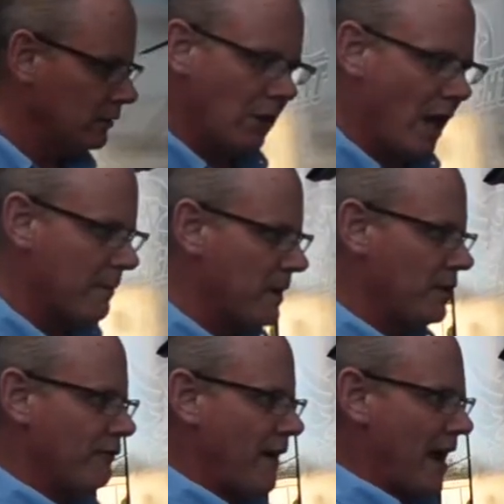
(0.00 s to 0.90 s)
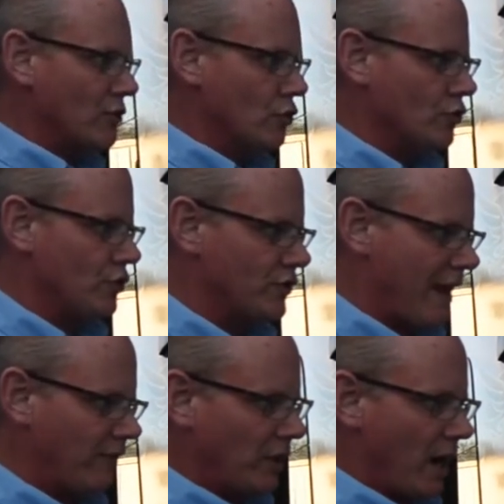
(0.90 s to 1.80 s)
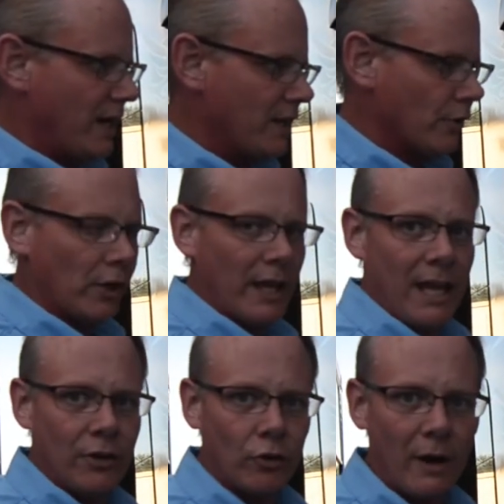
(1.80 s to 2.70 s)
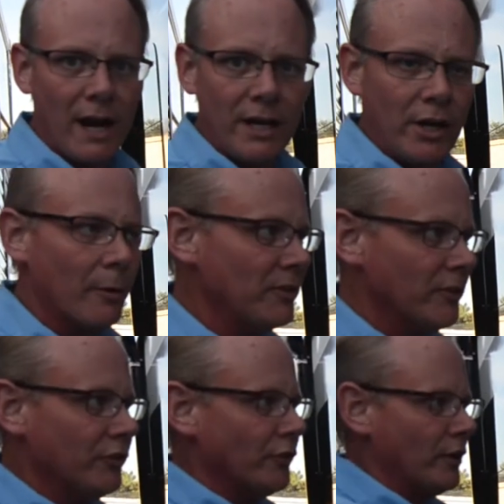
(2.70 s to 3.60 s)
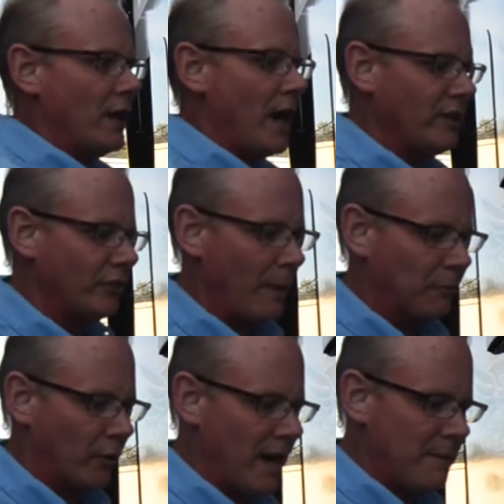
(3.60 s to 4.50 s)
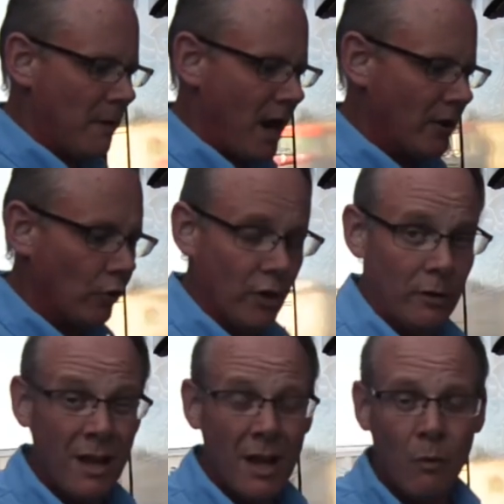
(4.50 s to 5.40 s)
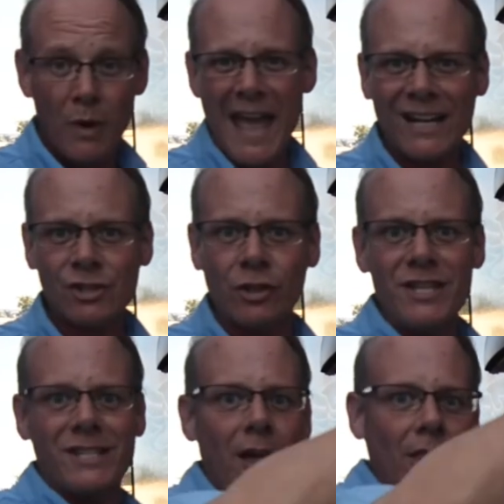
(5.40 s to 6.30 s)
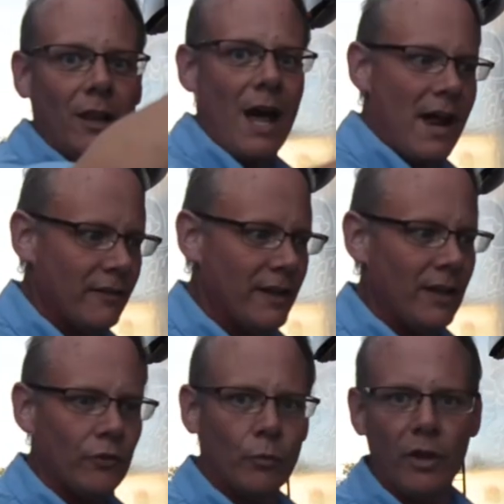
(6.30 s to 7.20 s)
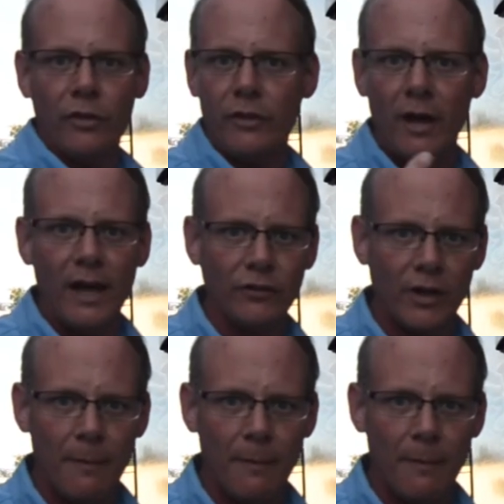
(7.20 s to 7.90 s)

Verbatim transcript: A lot of manufacturers just have a tiny little handle right here, but this is a nice upgrade model that we actually sell a lot of these with uh, as an